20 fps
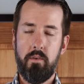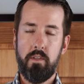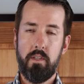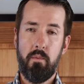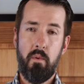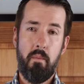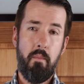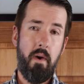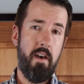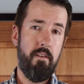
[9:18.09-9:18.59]

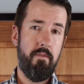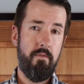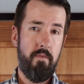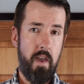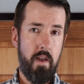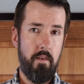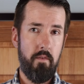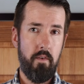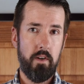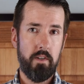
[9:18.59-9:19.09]
Some of my
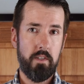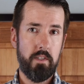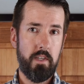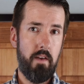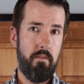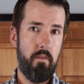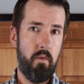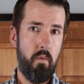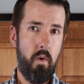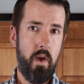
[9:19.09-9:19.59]
favorite
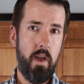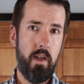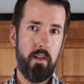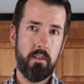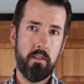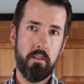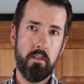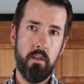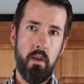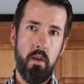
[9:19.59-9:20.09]

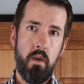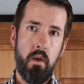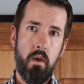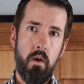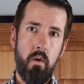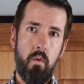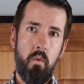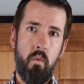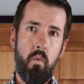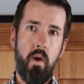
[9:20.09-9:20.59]
7-weights,
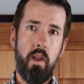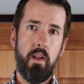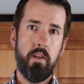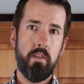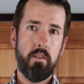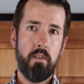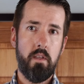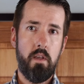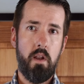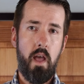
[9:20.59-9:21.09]

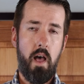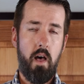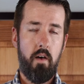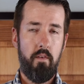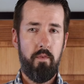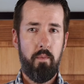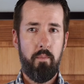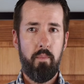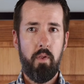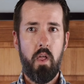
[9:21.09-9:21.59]
Winston
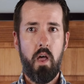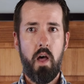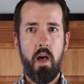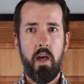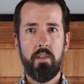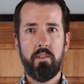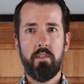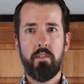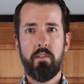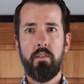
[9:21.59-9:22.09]
Alpha
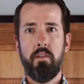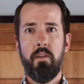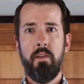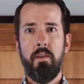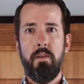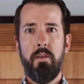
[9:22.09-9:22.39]
Plus,